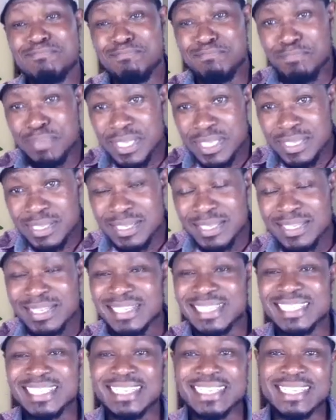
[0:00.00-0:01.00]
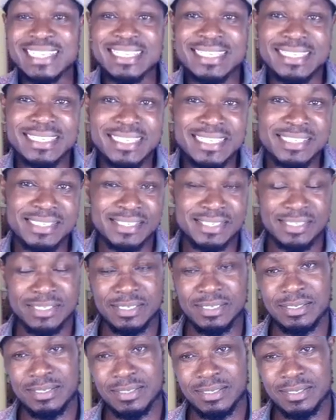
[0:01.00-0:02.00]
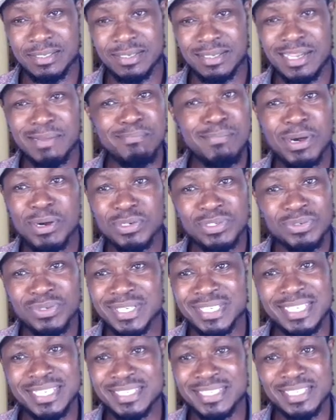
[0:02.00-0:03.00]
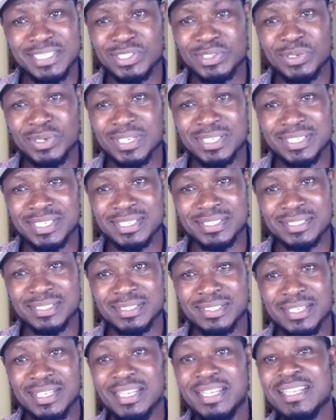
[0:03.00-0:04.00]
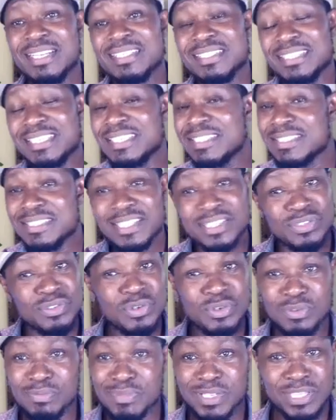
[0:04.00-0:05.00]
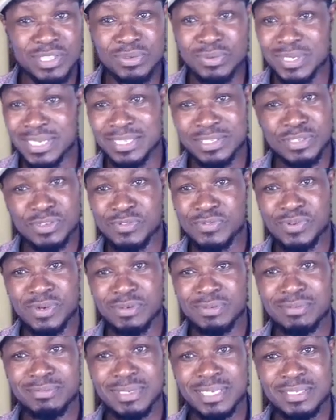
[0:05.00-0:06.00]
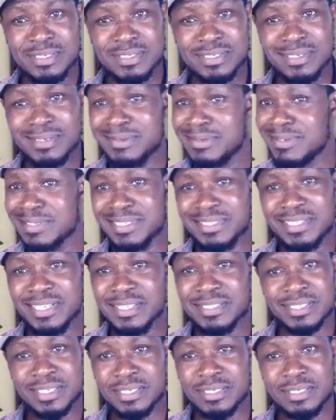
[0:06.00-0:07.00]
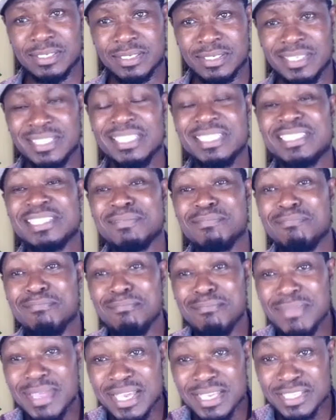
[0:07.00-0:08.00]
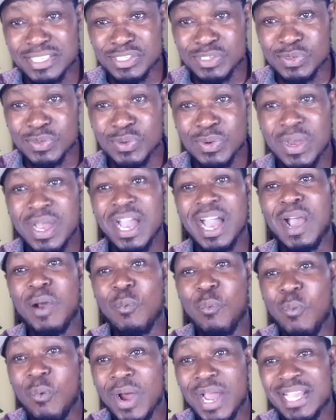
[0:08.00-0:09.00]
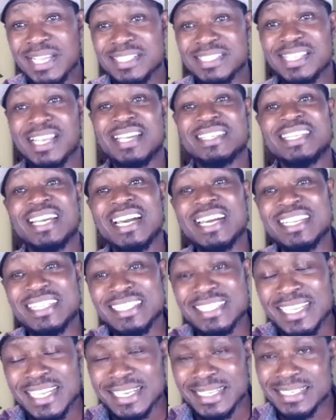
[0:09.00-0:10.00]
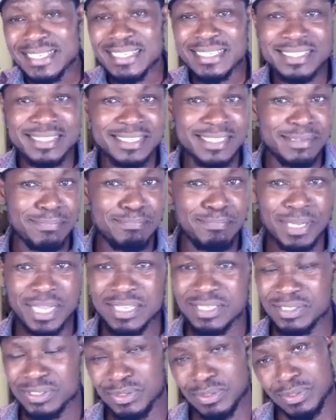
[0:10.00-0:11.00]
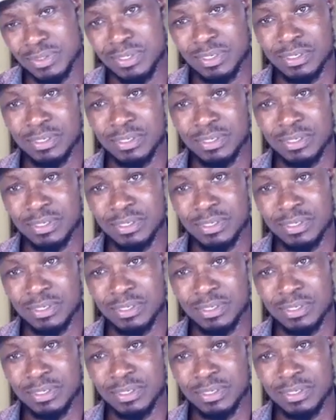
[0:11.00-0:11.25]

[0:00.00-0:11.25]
Be realistic about your dating choices. This does not make you less of a woman. No, it doesn't. It makes you a wise and a realistic person.